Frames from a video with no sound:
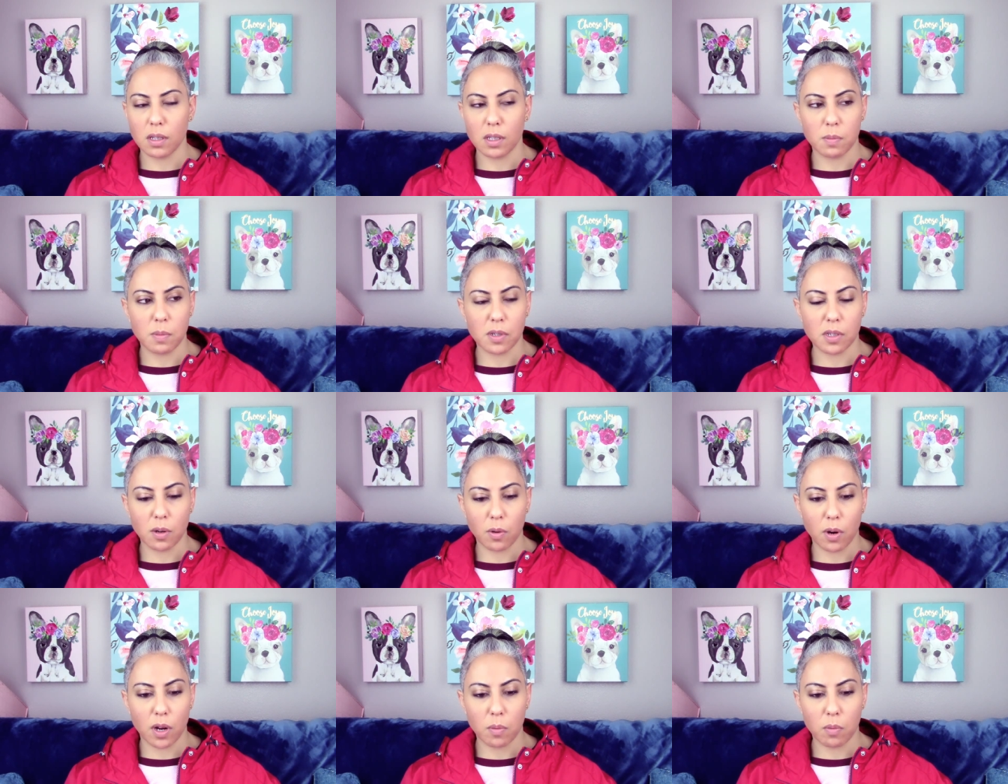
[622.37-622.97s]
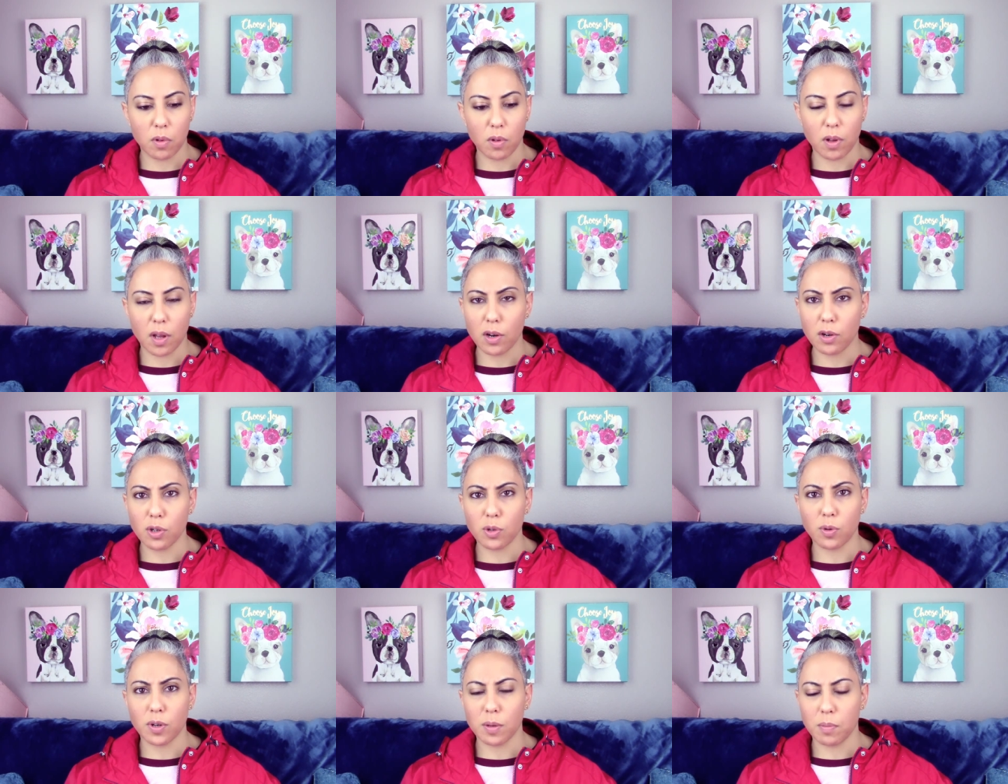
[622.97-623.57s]
it smells incredible.
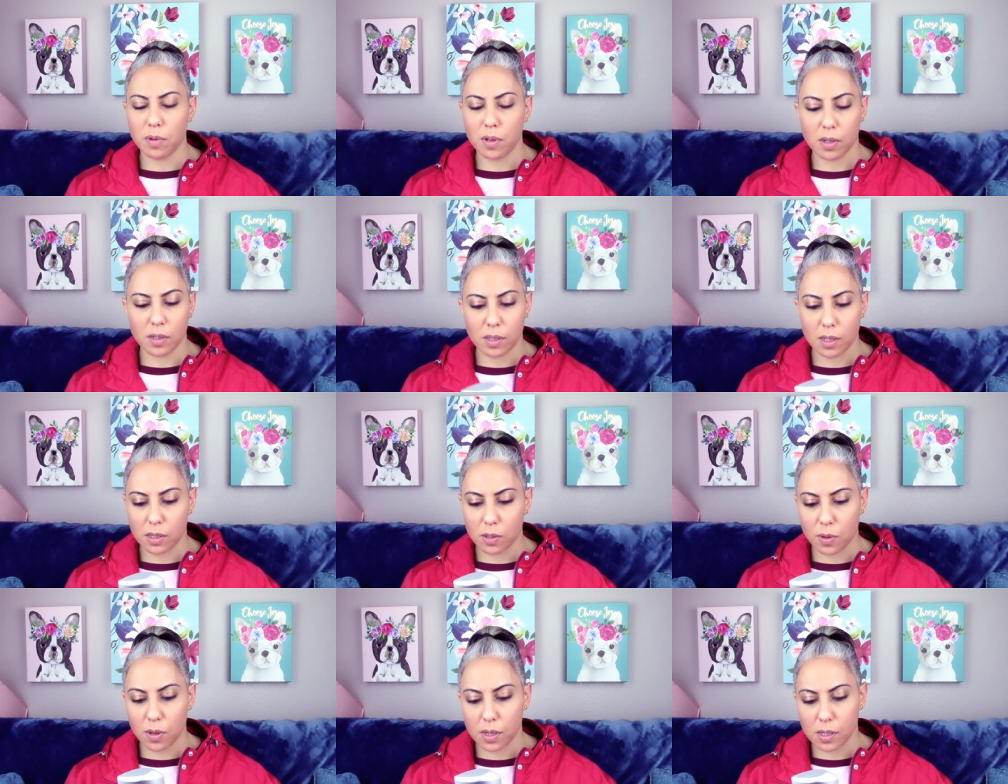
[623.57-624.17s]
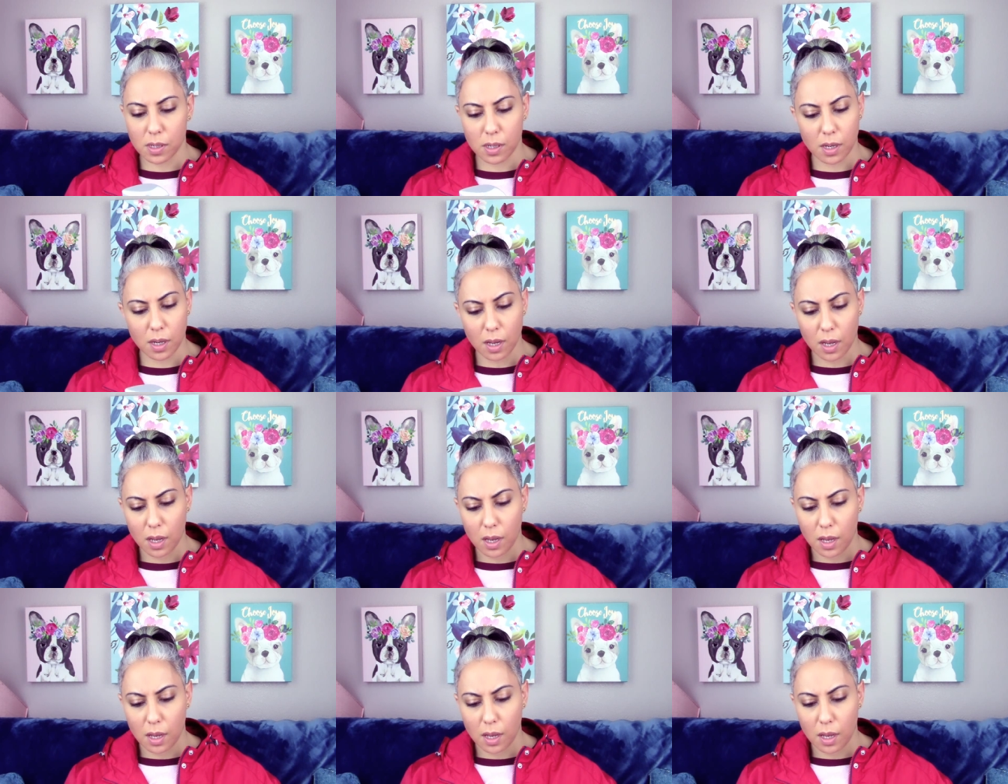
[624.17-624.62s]
Under twenty bucks, that's crazy.